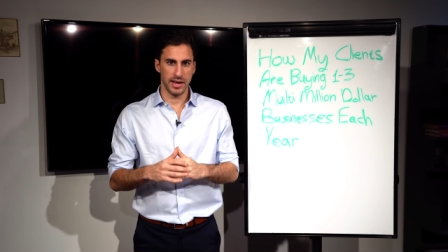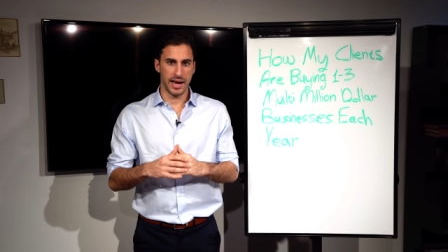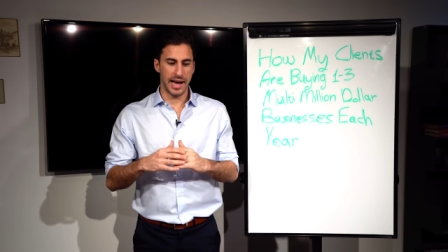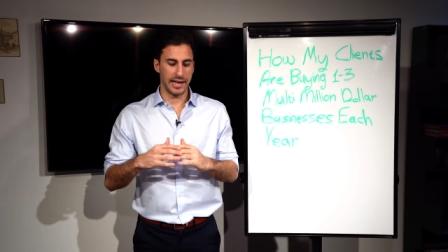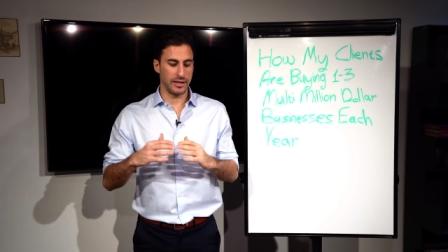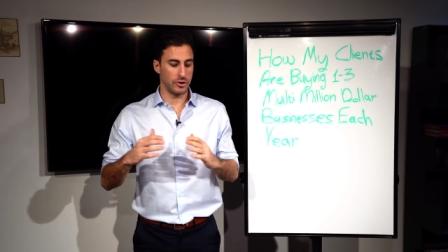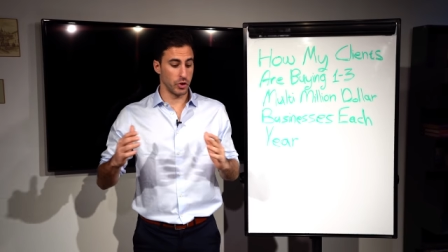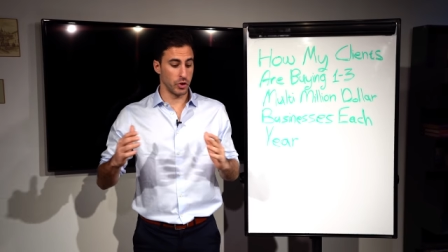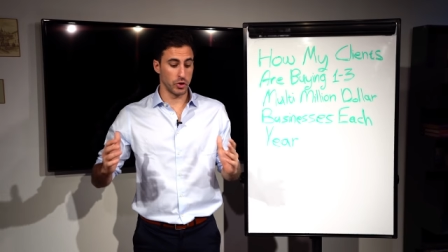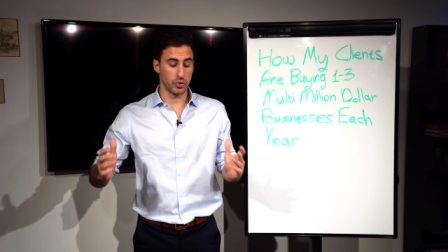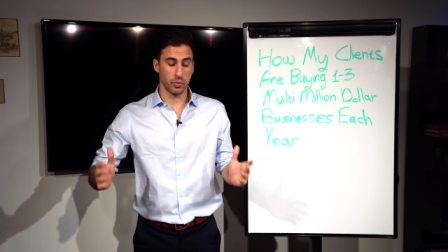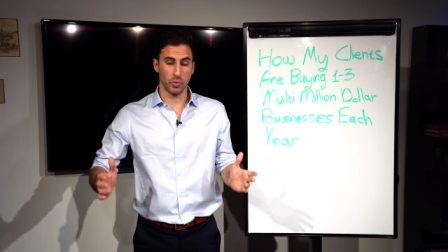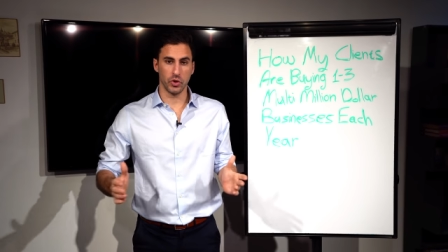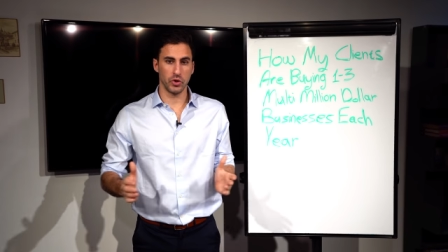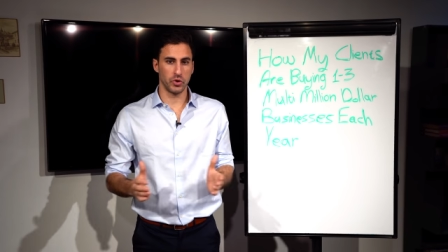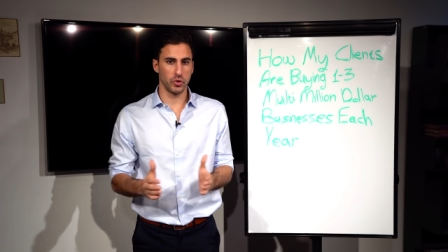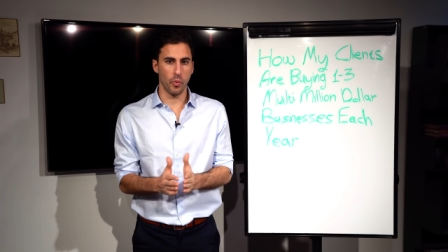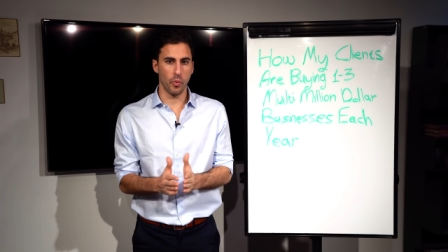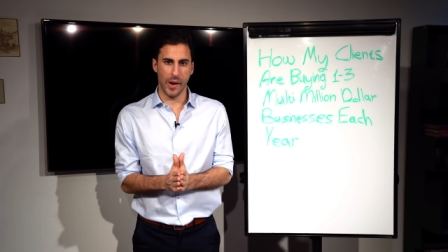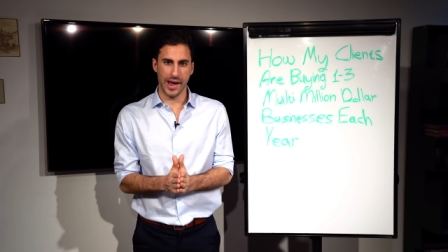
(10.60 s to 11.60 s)
I don't
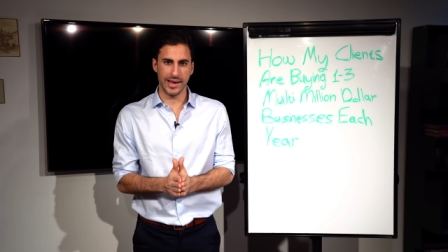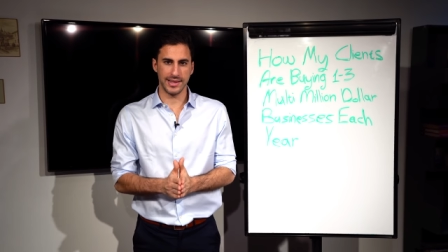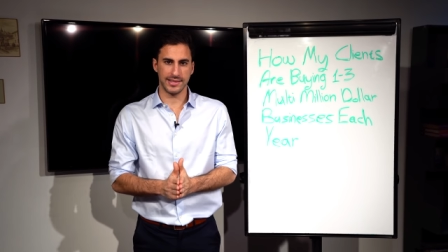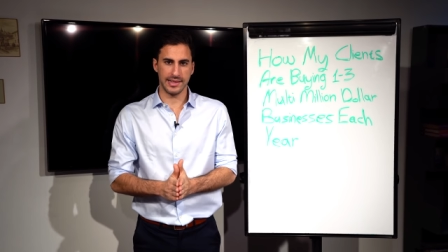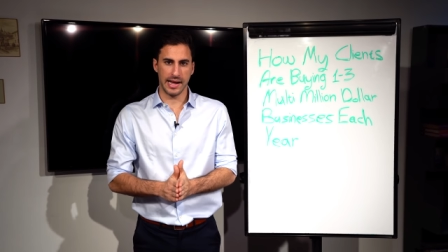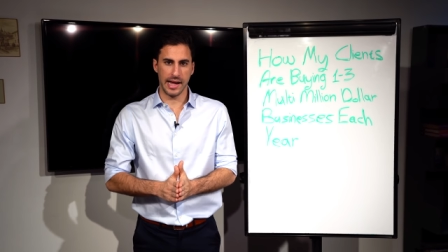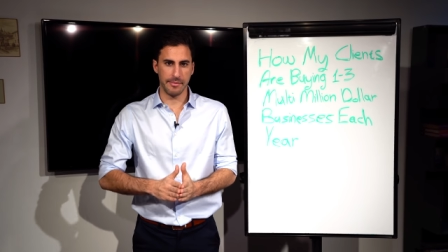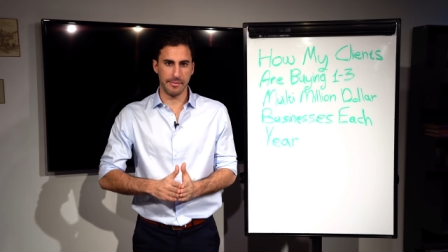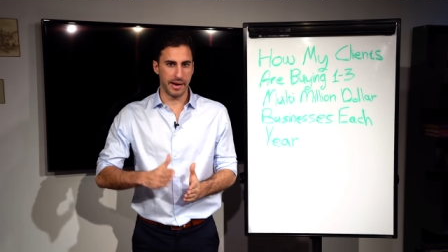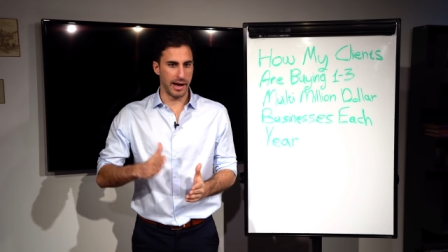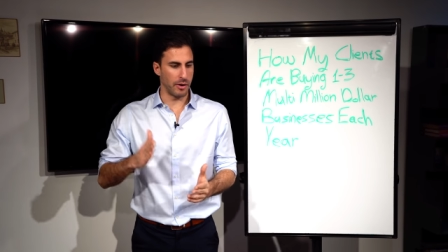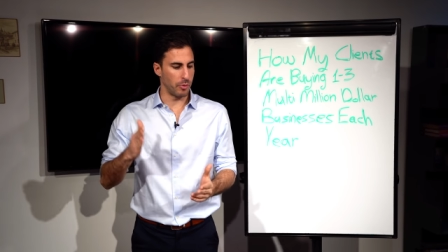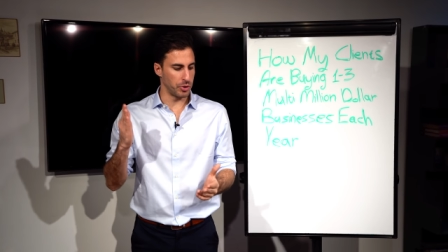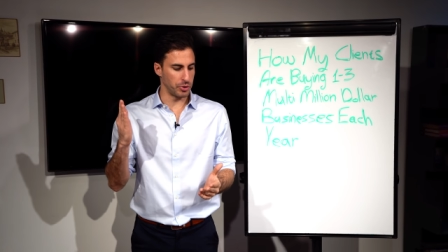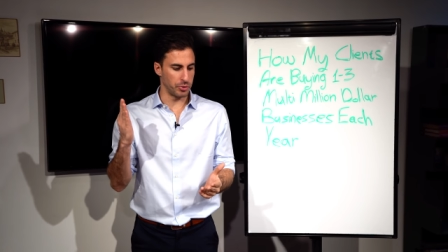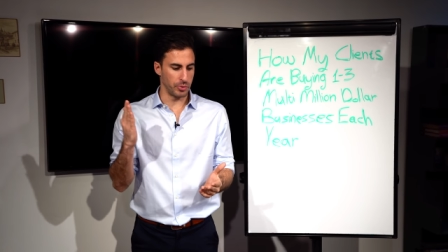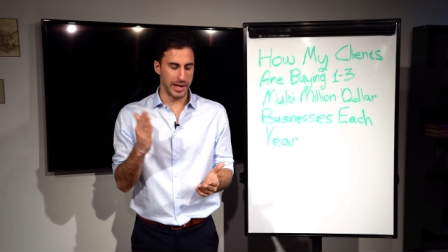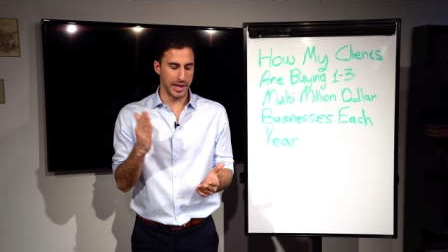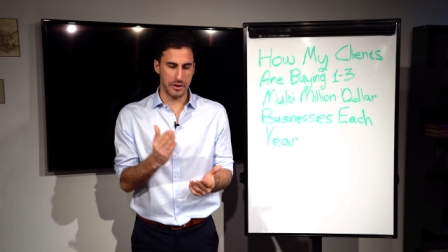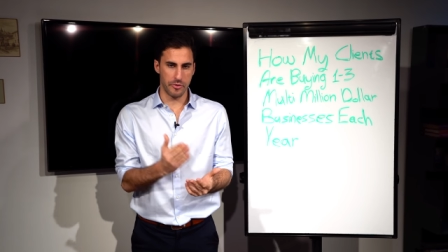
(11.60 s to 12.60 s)
want to waste time. I
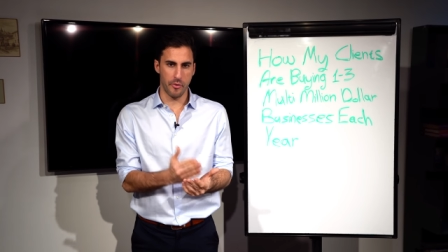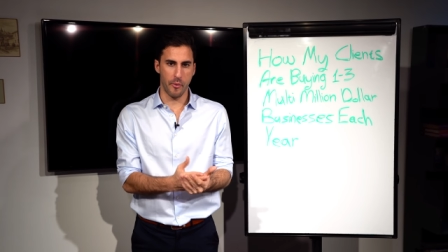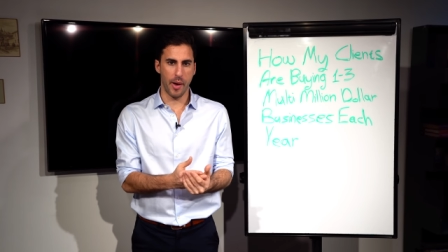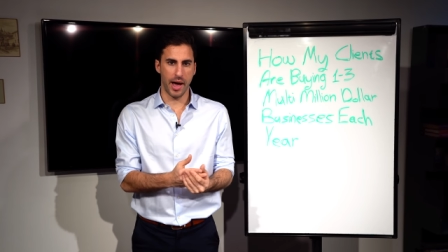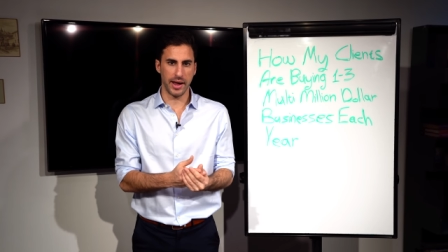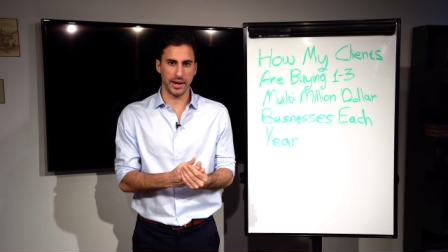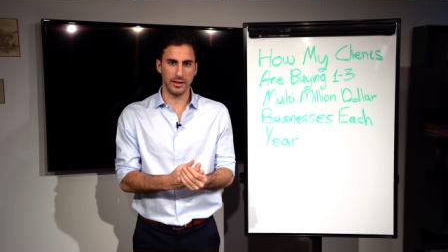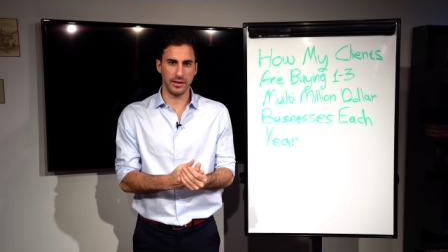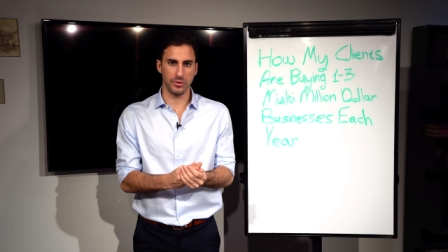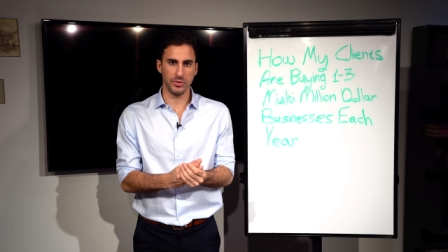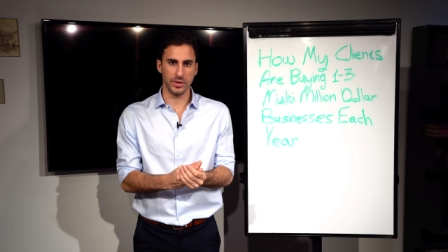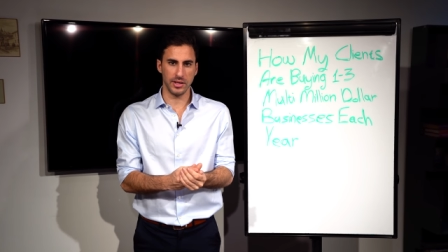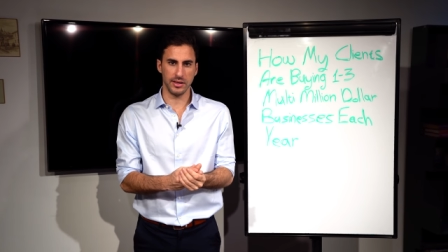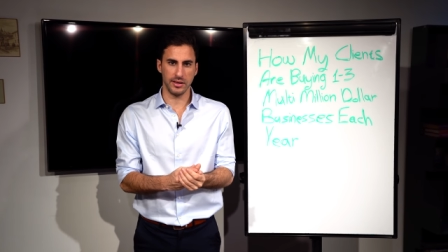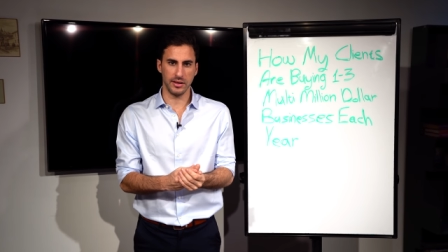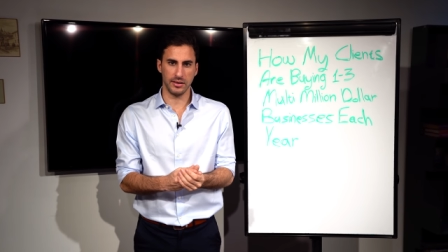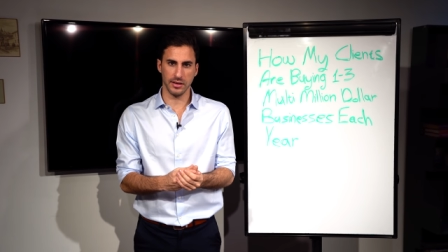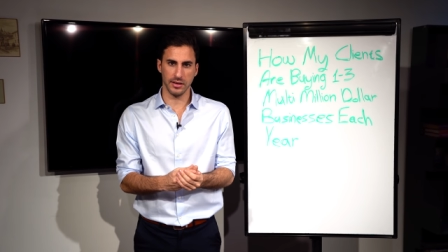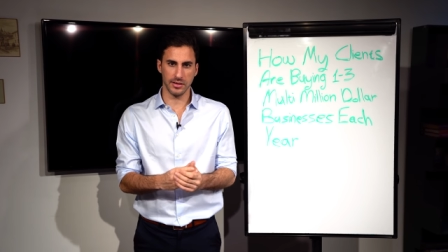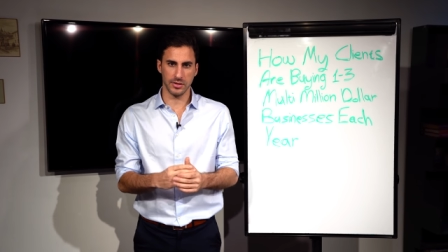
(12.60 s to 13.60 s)
want to get right into the
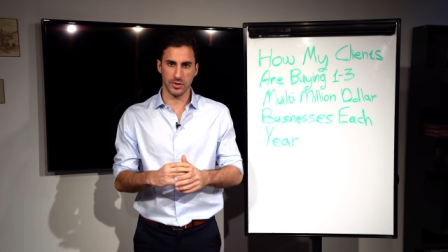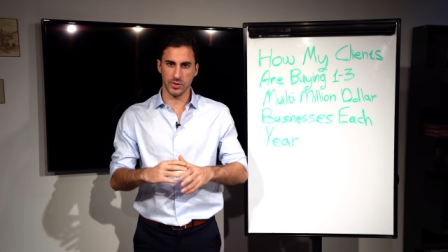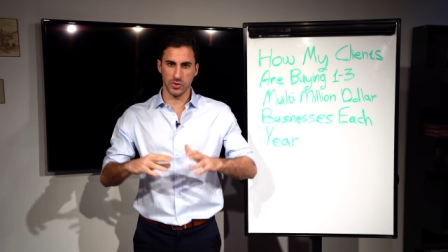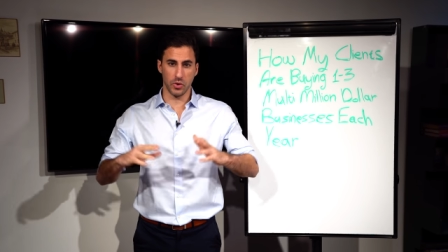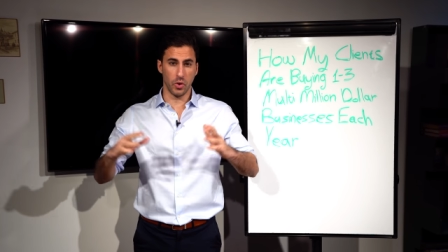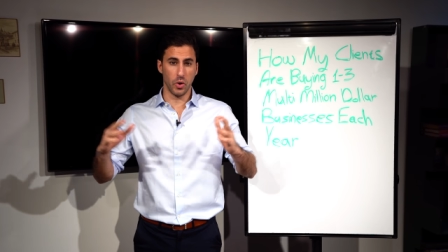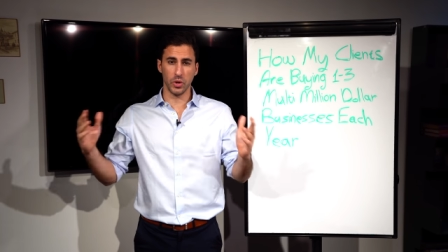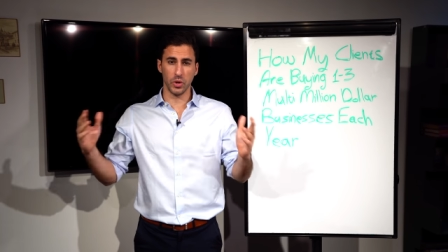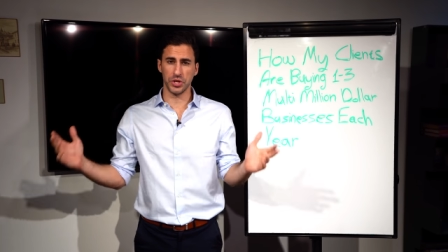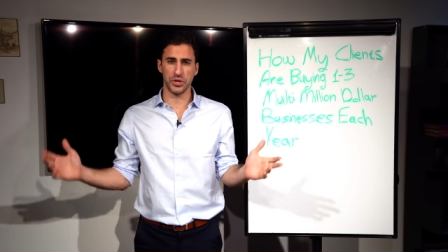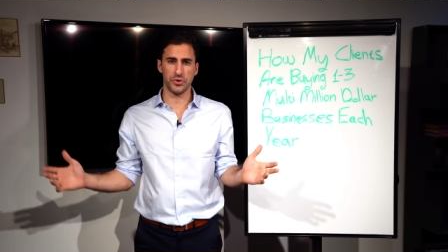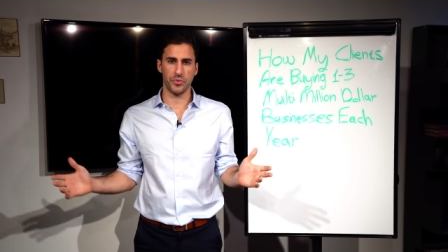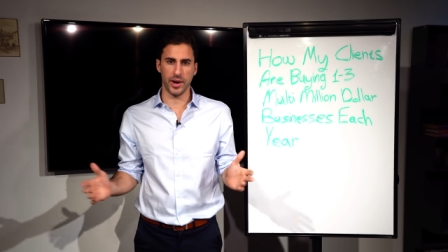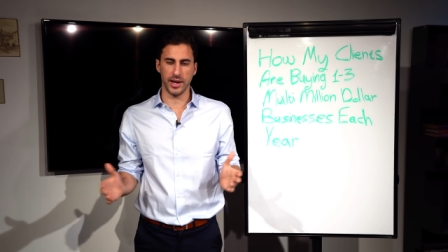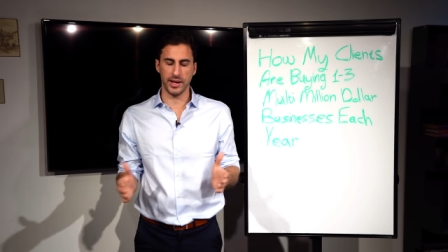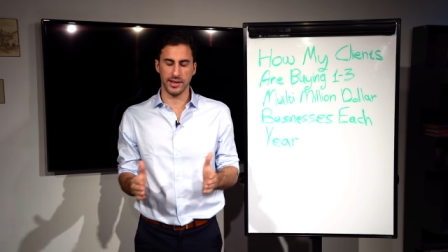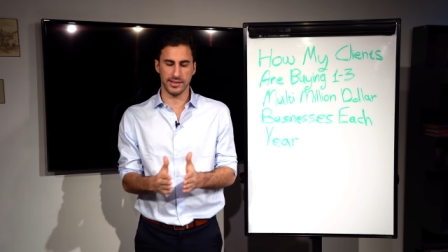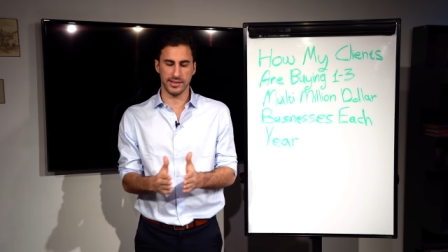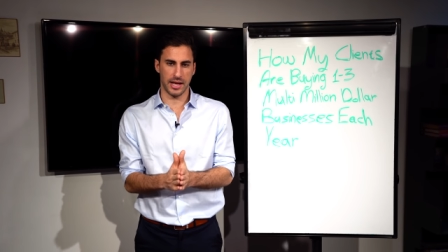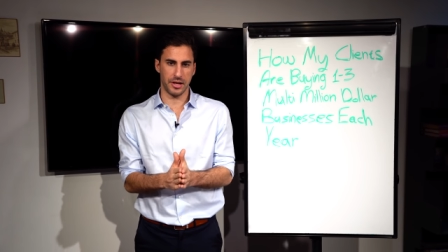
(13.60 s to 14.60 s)
details because all the
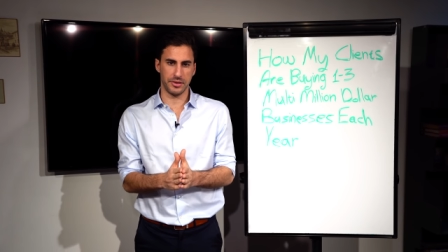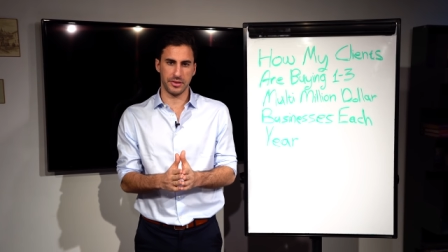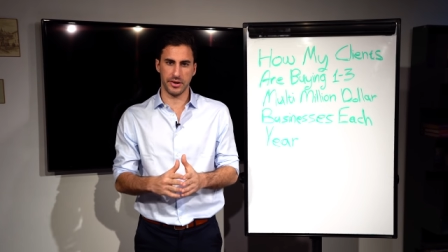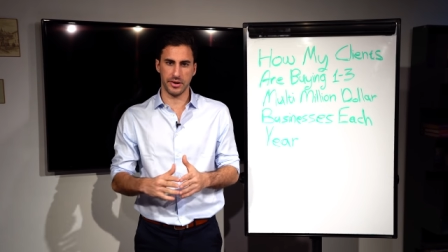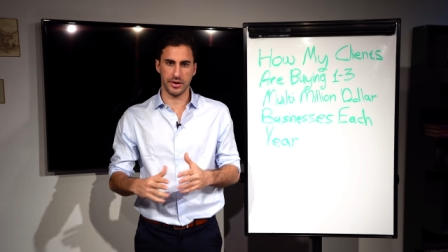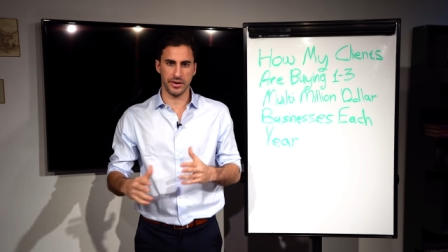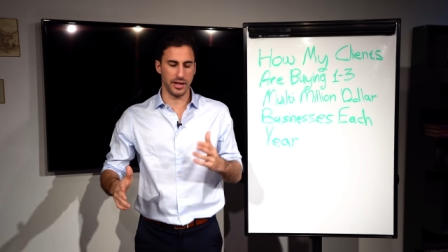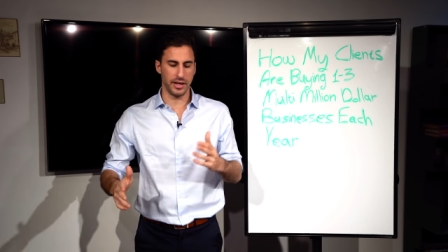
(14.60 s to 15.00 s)
trainings out there,